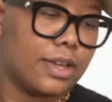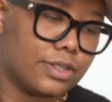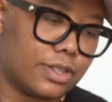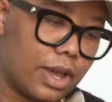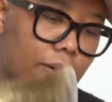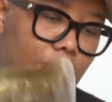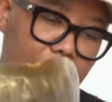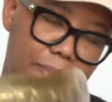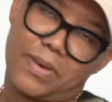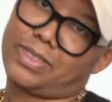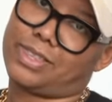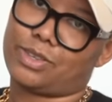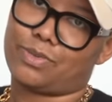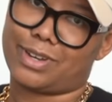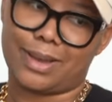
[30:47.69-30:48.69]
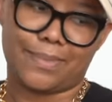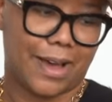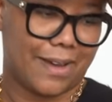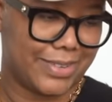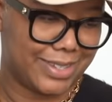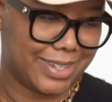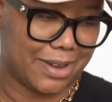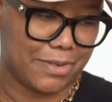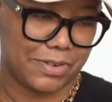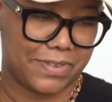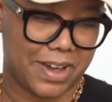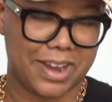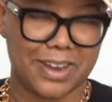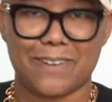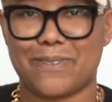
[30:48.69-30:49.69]
So I picked this one up. Obviously I would
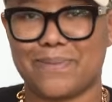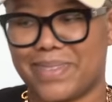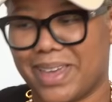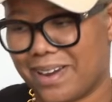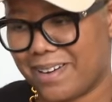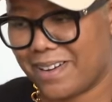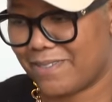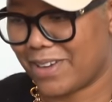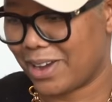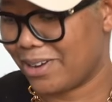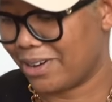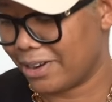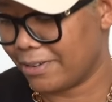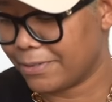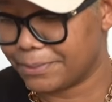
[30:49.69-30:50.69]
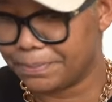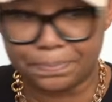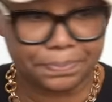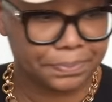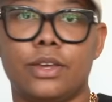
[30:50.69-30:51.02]
have gotten it from there if I could have.